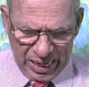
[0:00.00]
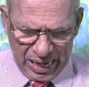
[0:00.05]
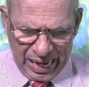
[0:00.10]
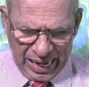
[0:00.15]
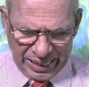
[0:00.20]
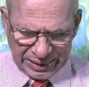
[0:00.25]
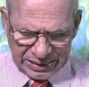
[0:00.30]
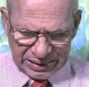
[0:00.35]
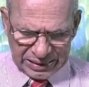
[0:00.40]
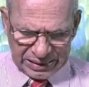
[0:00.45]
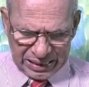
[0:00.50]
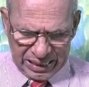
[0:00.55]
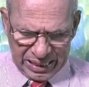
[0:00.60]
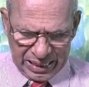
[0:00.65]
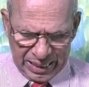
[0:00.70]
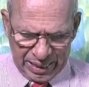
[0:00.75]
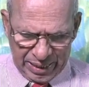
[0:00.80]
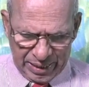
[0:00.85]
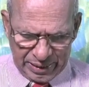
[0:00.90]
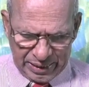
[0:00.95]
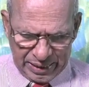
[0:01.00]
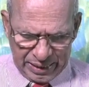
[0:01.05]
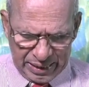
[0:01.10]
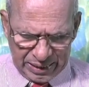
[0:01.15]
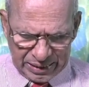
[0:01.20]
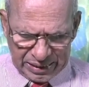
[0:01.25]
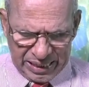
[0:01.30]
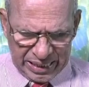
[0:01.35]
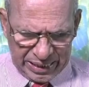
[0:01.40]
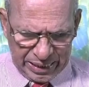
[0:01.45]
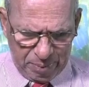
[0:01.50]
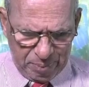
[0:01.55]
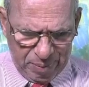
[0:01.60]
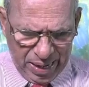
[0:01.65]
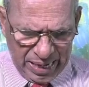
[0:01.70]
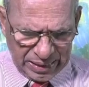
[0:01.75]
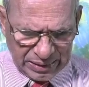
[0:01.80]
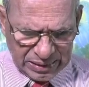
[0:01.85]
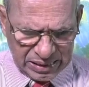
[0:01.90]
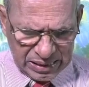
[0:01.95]
and hear their
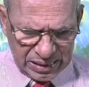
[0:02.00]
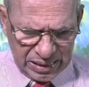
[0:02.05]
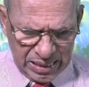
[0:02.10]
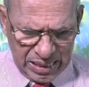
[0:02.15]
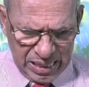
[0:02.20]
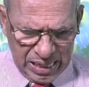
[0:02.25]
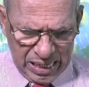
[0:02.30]
demands